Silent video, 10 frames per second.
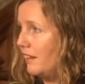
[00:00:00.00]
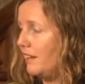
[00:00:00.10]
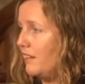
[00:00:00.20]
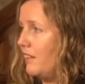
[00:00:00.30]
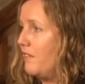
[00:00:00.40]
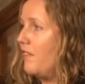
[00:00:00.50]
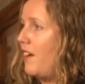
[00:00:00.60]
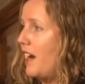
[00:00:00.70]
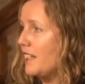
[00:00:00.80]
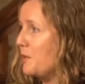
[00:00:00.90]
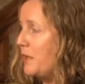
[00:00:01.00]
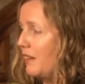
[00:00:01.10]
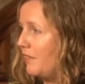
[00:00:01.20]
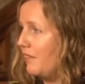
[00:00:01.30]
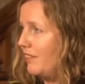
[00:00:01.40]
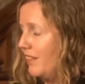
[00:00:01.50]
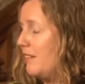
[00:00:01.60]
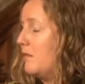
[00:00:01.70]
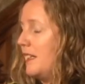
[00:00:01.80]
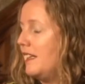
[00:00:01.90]
in, in fact we, we
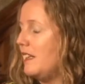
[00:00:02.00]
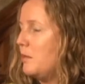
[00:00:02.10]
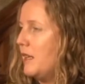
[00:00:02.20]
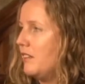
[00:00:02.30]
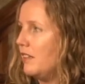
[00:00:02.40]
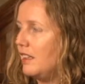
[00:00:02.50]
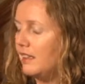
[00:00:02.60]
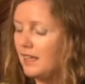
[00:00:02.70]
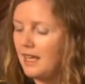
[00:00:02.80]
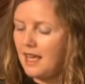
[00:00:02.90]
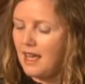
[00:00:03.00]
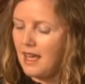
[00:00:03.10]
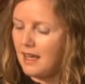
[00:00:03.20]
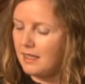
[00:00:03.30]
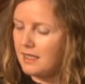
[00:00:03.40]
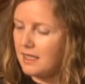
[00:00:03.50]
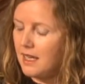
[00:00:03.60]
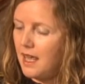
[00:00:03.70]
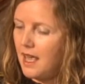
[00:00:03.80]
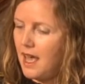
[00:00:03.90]
completely depend on it. And,
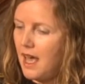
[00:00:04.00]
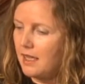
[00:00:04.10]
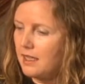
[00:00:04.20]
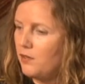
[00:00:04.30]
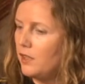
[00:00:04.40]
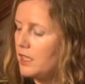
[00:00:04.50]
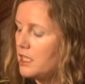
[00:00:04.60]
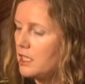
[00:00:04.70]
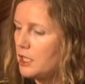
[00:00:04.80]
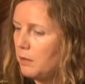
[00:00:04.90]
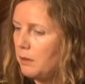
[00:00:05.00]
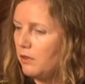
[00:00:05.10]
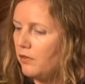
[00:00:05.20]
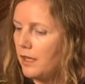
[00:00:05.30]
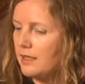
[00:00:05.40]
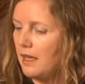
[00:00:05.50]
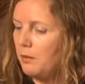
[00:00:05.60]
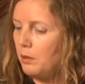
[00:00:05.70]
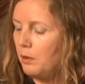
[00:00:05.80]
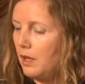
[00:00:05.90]
And for indigenous people, for
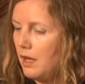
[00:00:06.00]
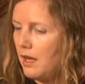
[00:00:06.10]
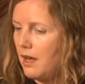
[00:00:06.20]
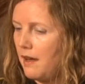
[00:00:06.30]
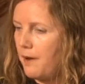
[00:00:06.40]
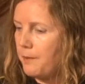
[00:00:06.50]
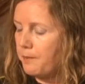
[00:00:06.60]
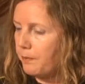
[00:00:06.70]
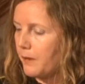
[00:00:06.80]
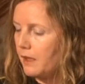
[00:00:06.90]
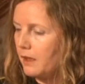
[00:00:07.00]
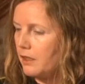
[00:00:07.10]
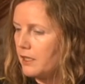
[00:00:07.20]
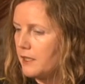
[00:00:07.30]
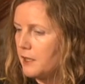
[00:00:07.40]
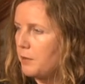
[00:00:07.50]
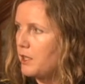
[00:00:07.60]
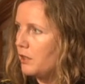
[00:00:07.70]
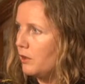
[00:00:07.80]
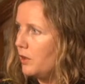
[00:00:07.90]
example, um, there's
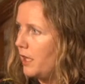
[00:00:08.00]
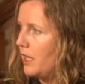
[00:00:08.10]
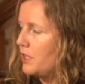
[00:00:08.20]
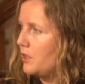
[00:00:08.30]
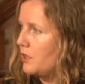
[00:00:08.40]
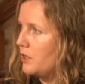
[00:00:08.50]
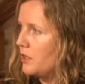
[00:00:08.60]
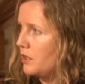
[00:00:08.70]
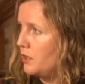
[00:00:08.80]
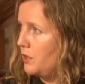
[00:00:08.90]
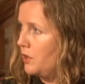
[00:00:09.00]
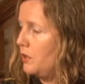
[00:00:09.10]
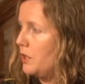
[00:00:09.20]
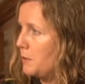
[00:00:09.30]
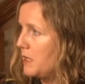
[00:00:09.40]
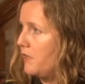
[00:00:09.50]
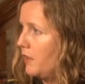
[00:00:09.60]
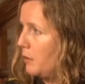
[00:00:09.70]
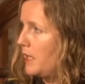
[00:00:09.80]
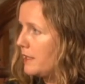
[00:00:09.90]
special connections to
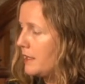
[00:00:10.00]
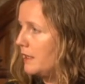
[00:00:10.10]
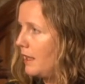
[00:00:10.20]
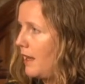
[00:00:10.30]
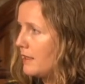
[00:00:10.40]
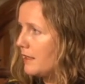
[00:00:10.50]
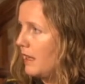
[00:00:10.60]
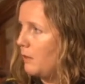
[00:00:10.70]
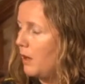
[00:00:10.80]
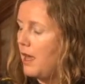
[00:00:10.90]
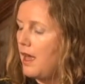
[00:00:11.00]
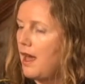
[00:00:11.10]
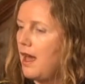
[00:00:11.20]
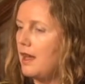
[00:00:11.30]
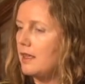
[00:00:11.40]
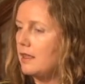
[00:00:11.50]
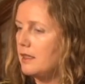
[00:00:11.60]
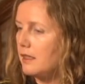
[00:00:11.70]
specific places in the landscape, and